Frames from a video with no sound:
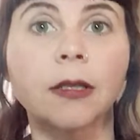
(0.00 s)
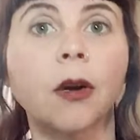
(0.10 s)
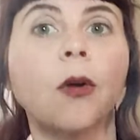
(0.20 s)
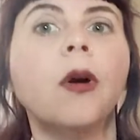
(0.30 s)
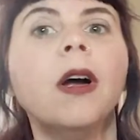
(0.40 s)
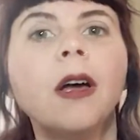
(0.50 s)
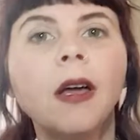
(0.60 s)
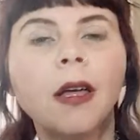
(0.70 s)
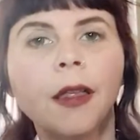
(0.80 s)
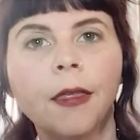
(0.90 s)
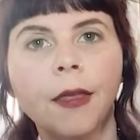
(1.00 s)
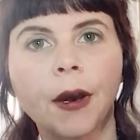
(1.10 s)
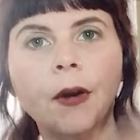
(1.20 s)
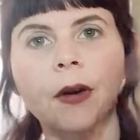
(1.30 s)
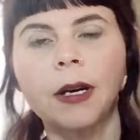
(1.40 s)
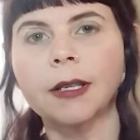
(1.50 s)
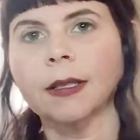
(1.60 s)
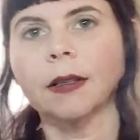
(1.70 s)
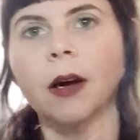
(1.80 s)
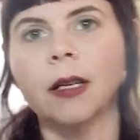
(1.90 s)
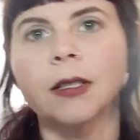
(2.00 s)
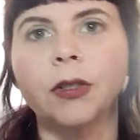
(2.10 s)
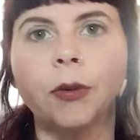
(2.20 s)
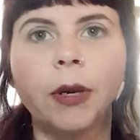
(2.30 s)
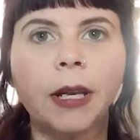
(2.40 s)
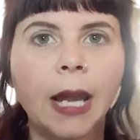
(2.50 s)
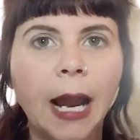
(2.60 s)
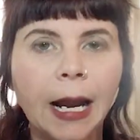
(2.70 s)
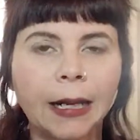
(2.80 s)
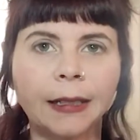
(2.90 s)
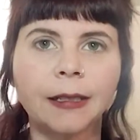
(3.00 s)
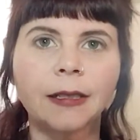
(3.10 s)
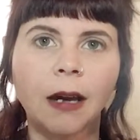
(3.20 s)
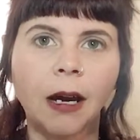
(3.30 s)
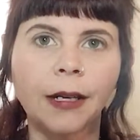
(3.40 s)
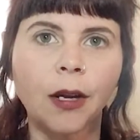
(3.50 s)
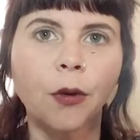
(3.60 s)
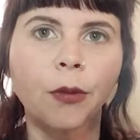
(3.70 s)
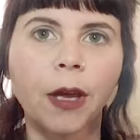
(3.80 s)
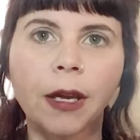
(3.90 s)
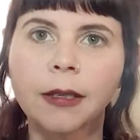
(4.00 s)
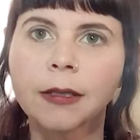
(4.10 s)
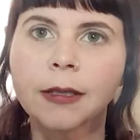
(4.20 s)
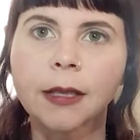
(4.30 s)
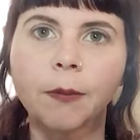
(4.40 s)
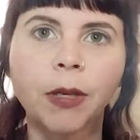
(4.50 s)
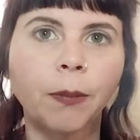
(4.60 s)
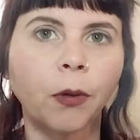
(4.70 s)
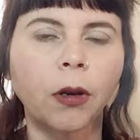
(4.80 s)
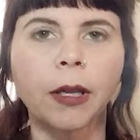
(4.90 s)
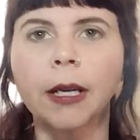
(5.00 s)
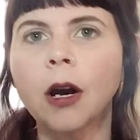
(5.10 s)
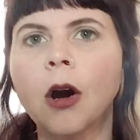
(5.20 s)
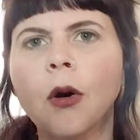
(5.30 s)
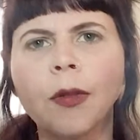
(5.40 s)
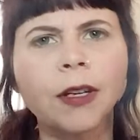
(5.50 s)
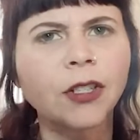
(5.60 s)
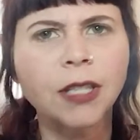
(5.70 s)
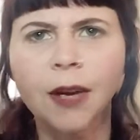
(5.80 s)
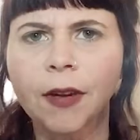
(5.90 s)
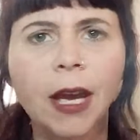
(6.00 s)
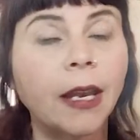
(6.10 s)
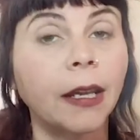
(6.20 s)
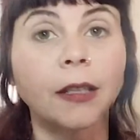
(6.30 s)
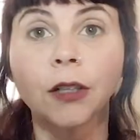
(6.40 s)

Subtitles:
So there is a lot to it, and I know that some people are like, oh, they just have a headache.